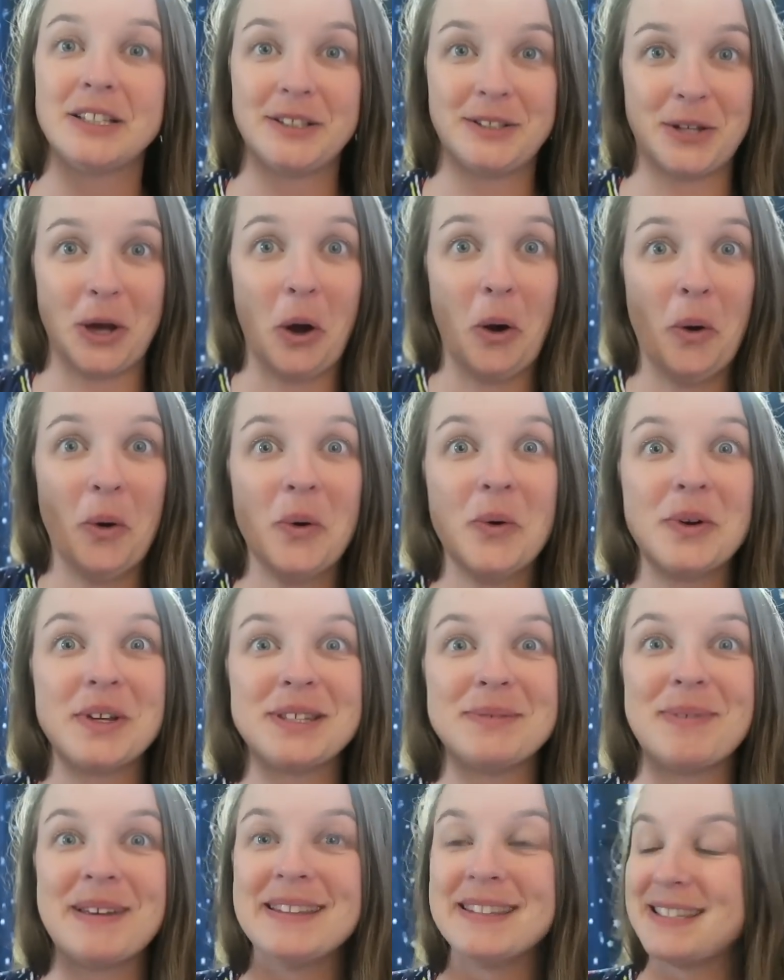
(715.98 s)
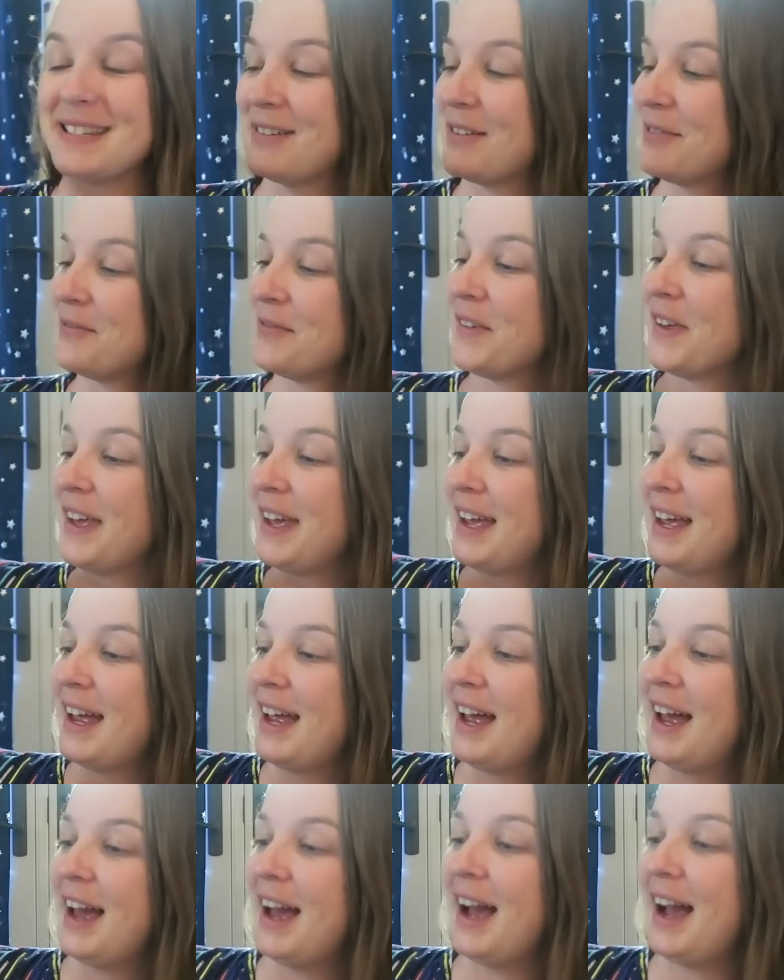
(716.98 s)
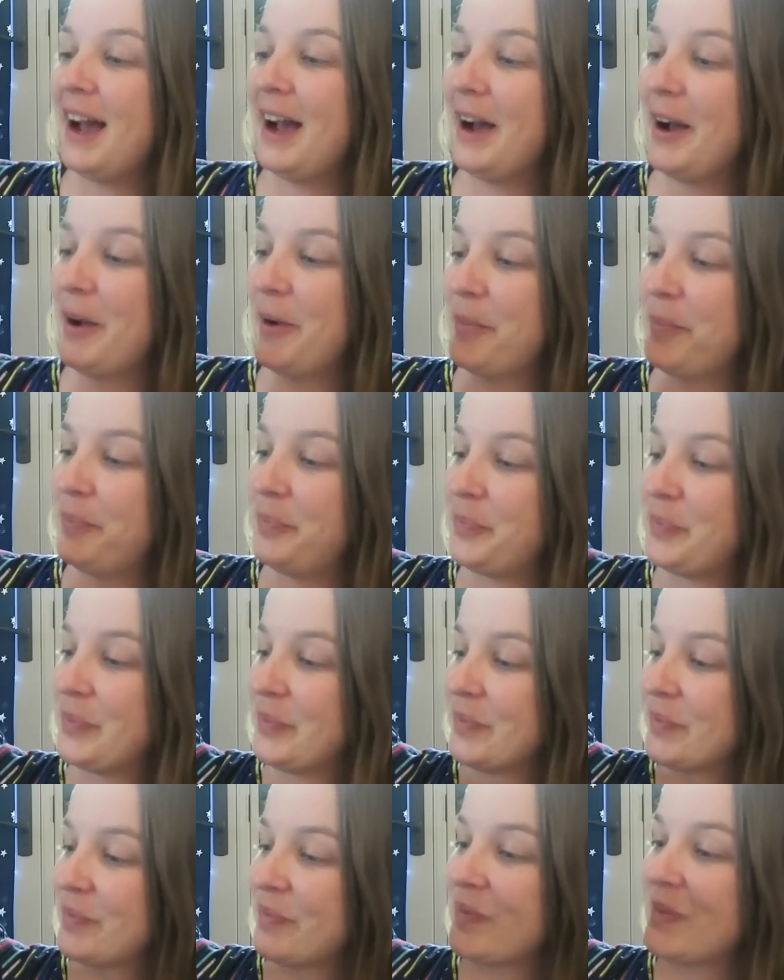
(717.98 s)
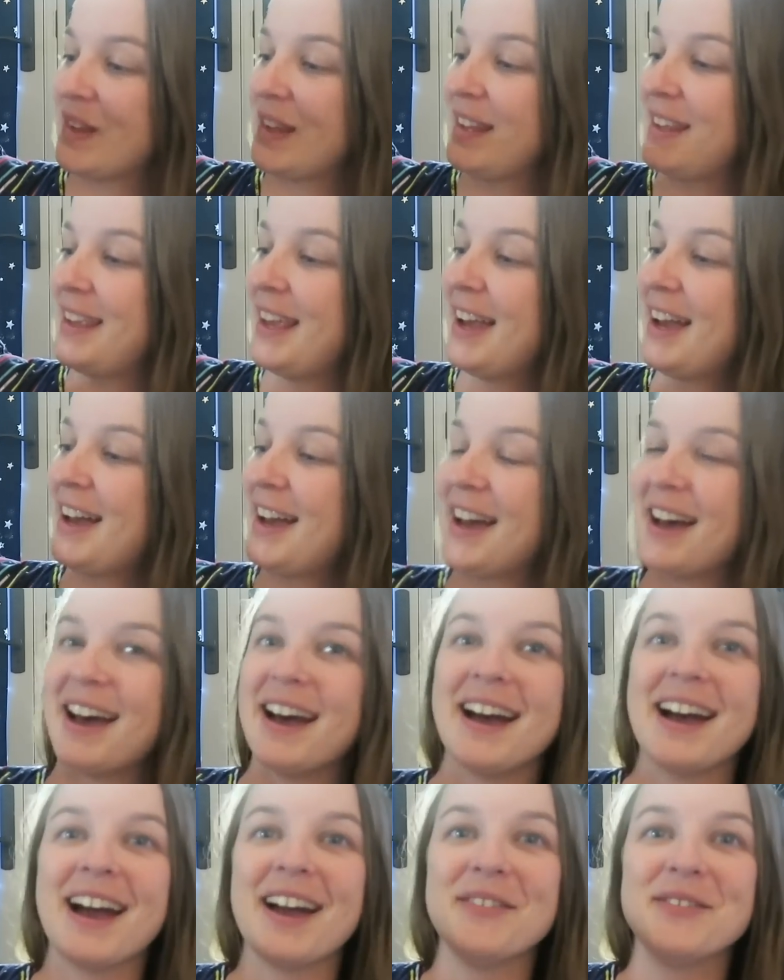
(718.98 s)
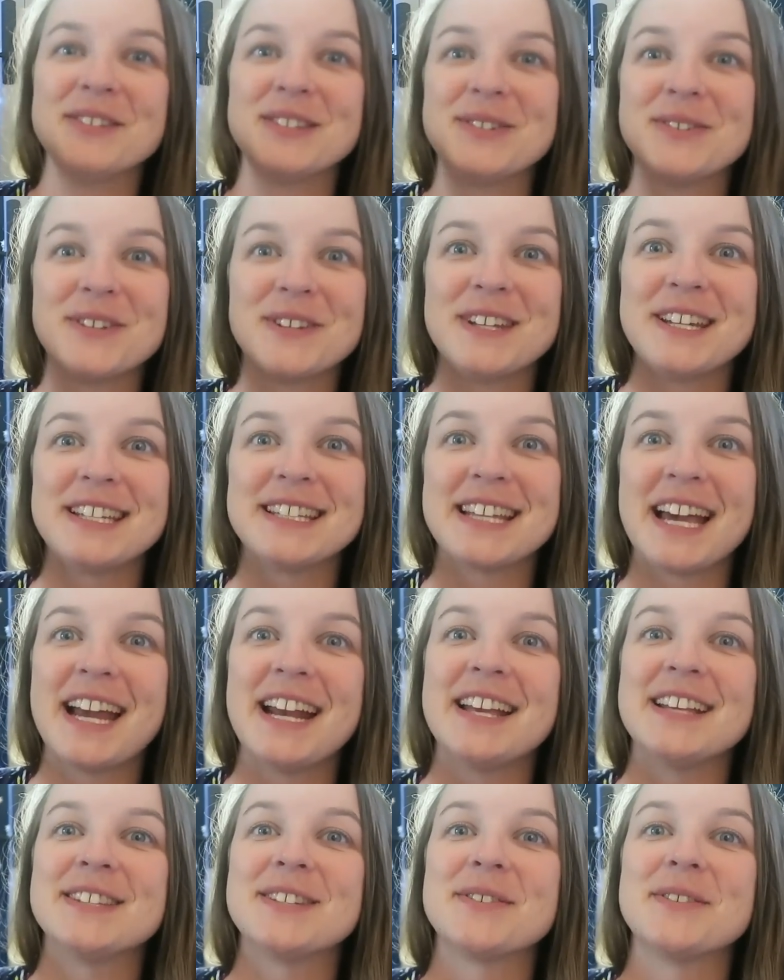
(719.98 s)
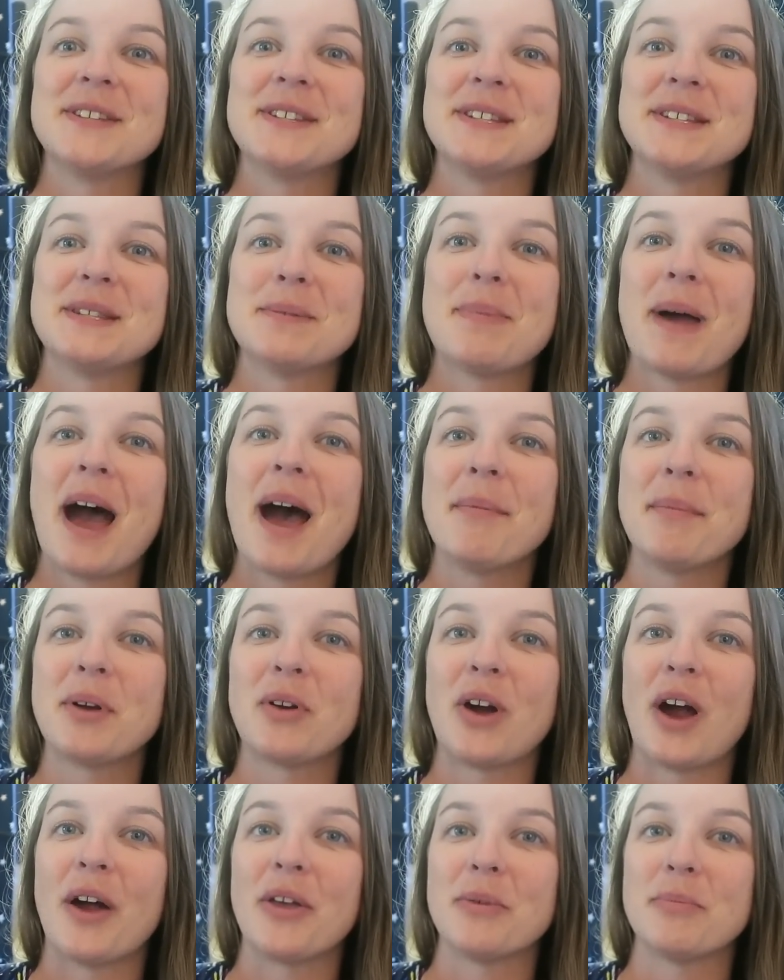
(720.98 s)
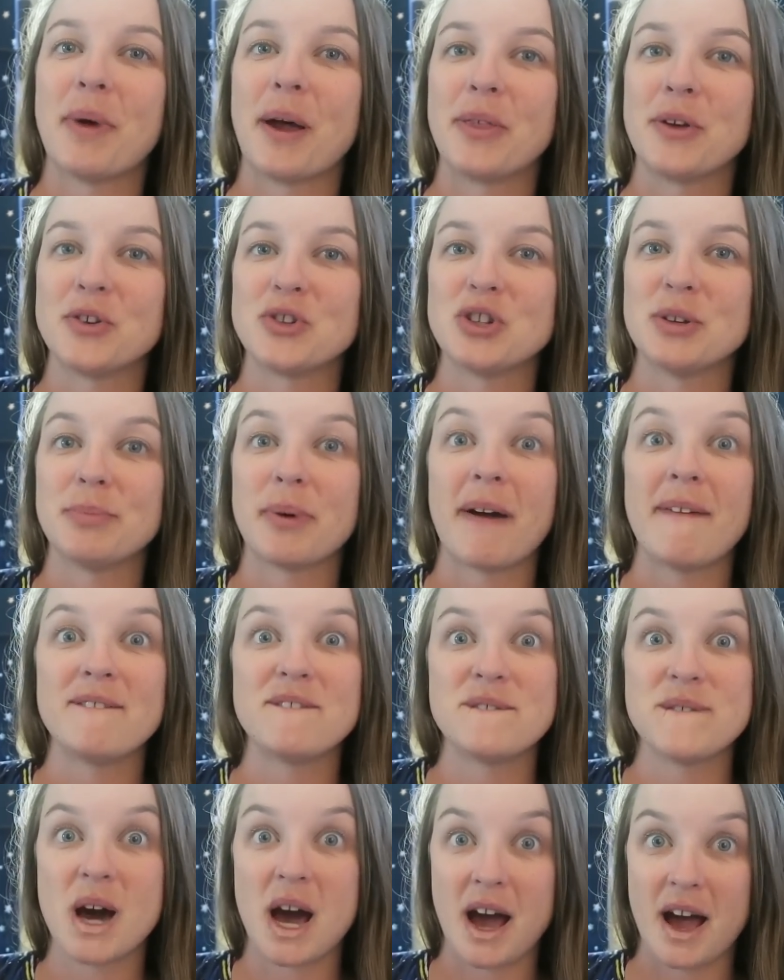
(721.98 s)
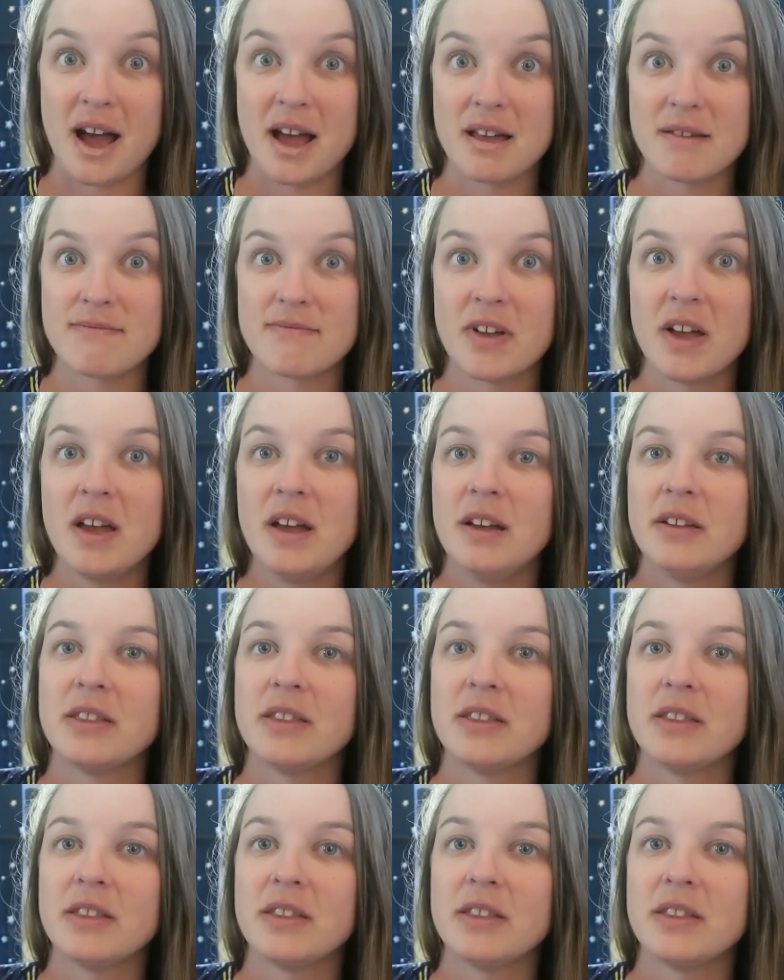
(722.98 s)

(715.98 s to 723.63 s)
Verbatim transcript: So expensive. Um, yeah, I was really excited. So this is the Pat McGrath Mothership 5.